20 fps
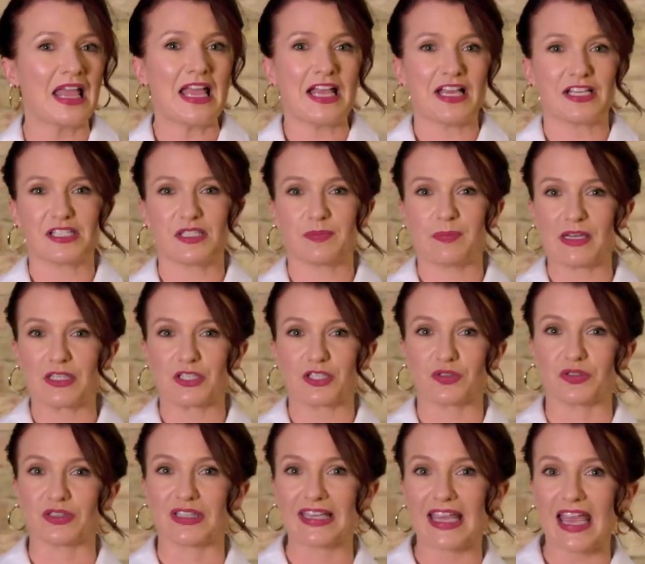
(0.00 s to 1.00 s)
a
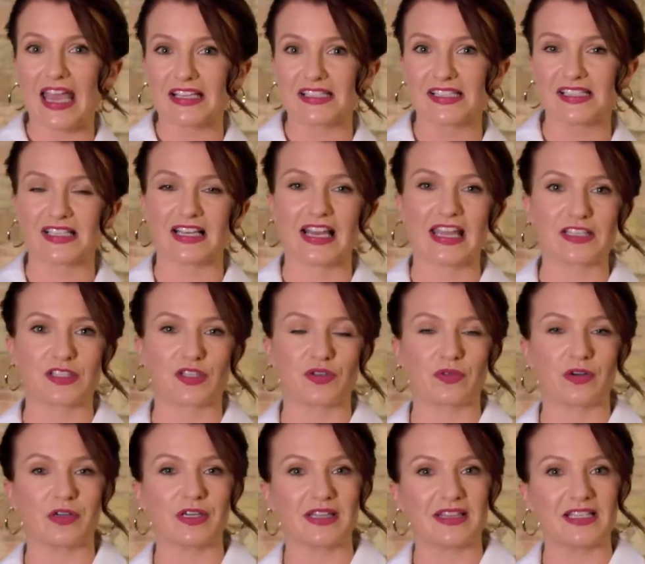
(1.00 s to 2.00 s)
special guest later
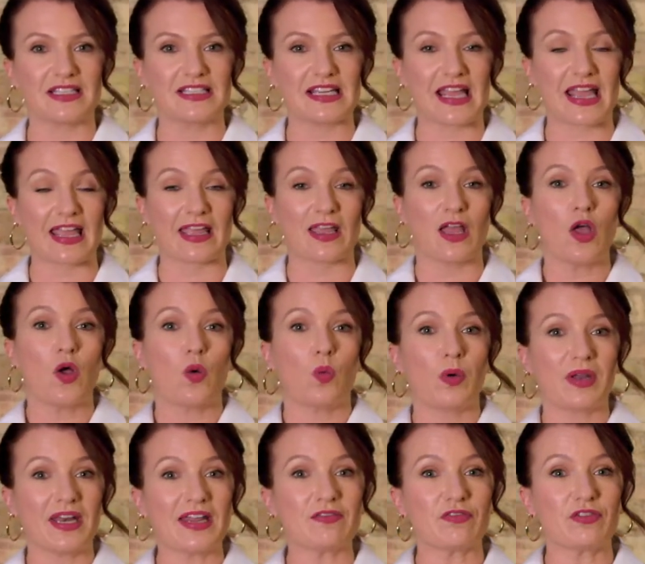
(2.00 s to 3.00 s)
on in the day.
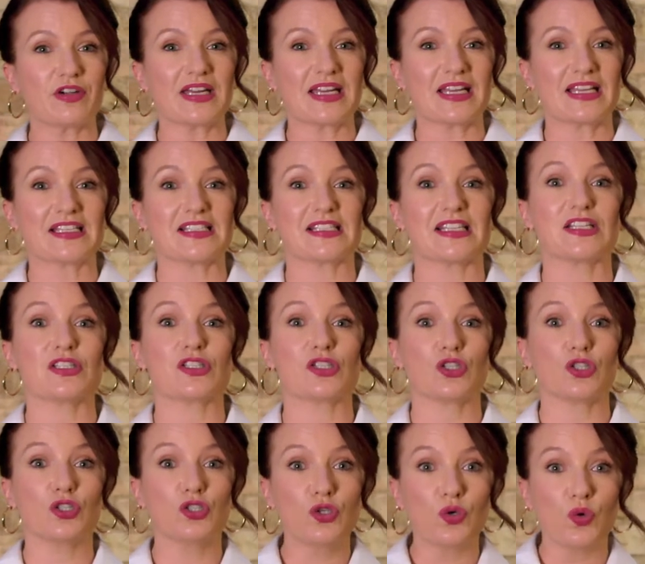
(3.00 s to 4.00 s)
Whatever it is, it's
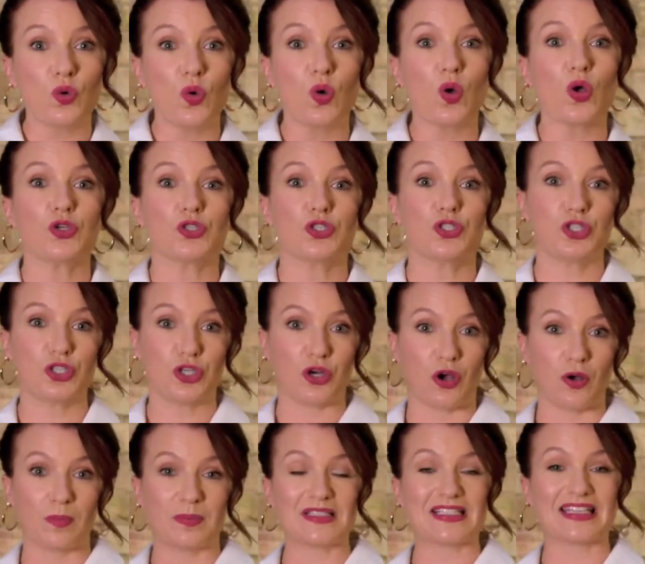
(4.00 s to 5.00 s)
your
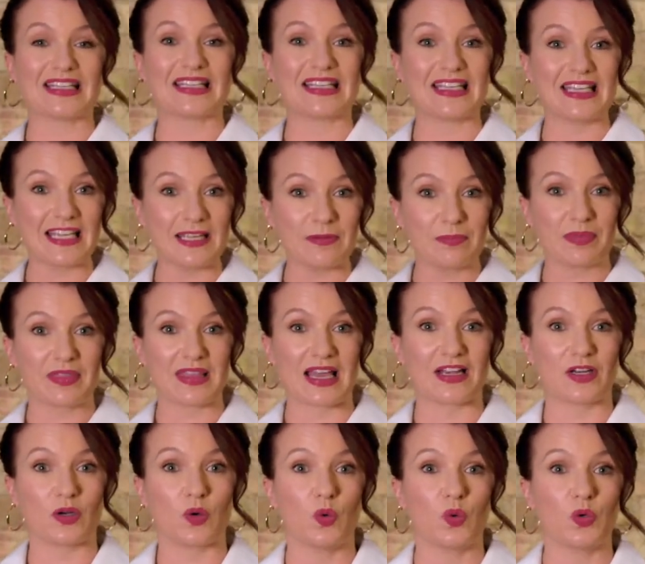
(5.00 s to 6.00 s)
job to keep
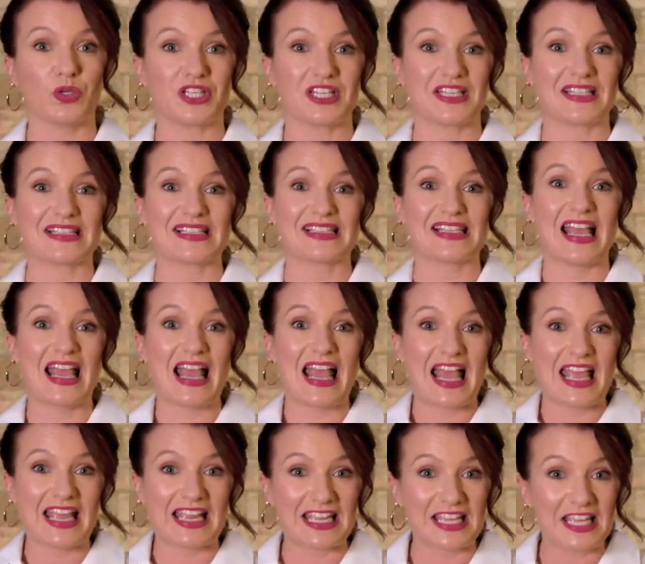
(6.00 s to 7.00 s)
that audience
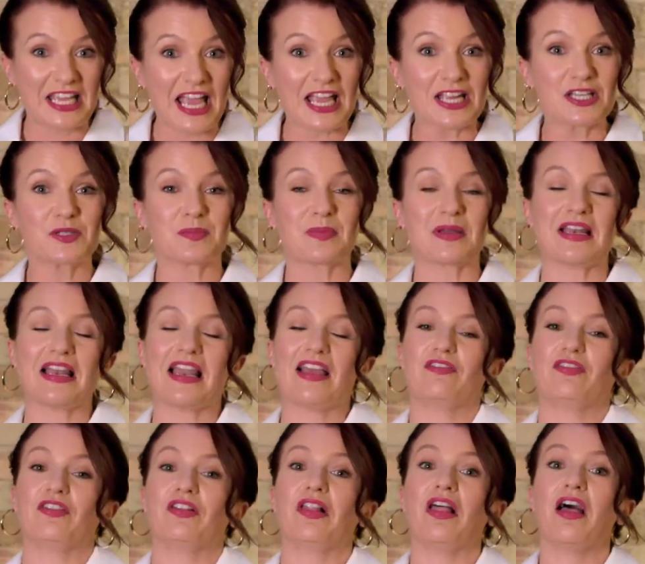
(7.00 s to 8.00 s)
engagement
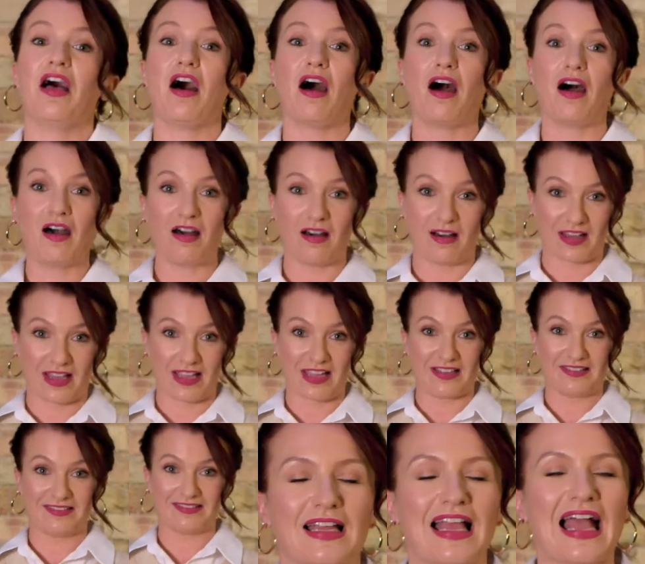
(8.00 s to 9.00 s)
level high.
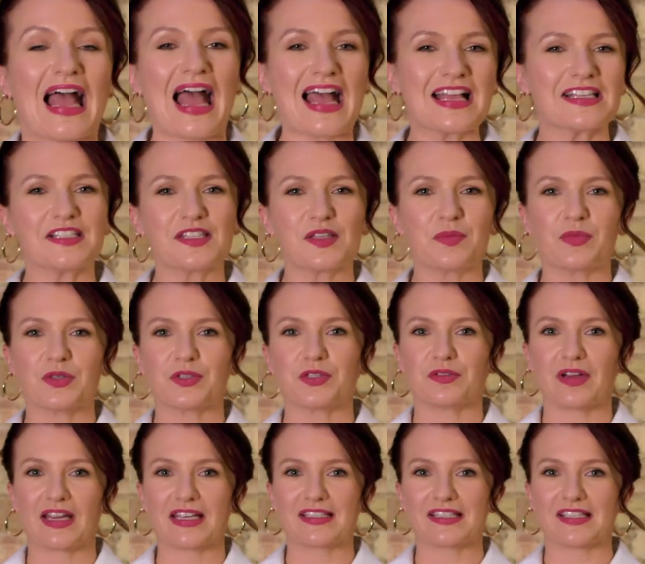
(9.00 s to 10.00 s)
As the
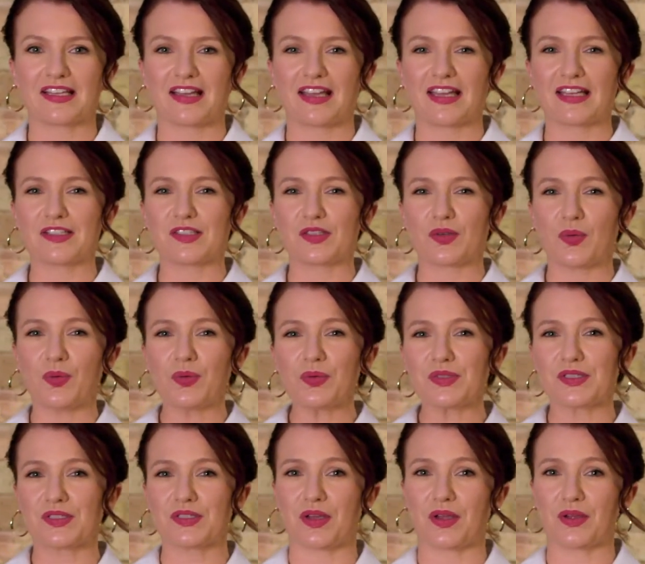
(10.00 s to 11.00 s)
moderator, it's
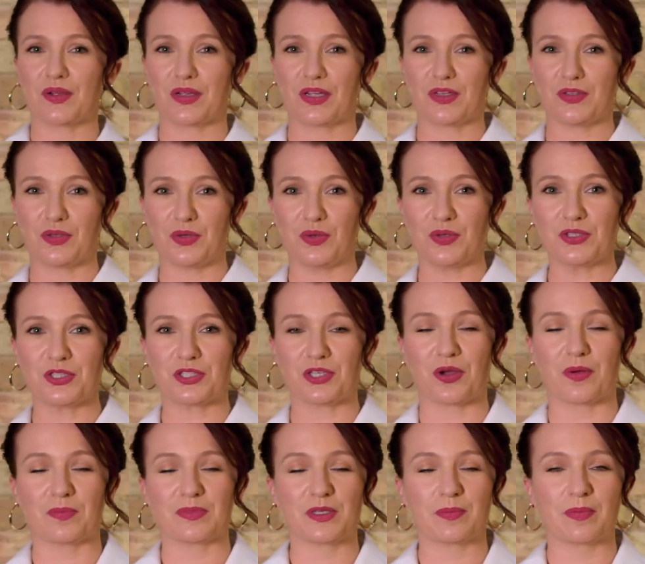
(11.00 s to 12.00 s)
also your
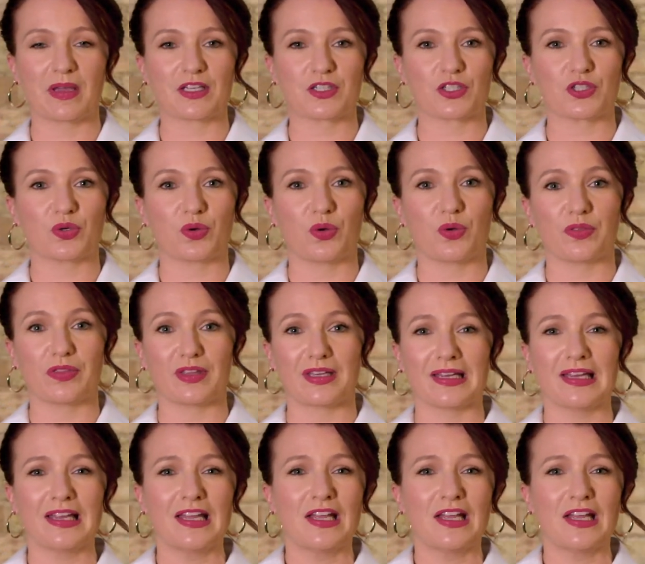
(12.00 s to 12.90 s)
job to make sure that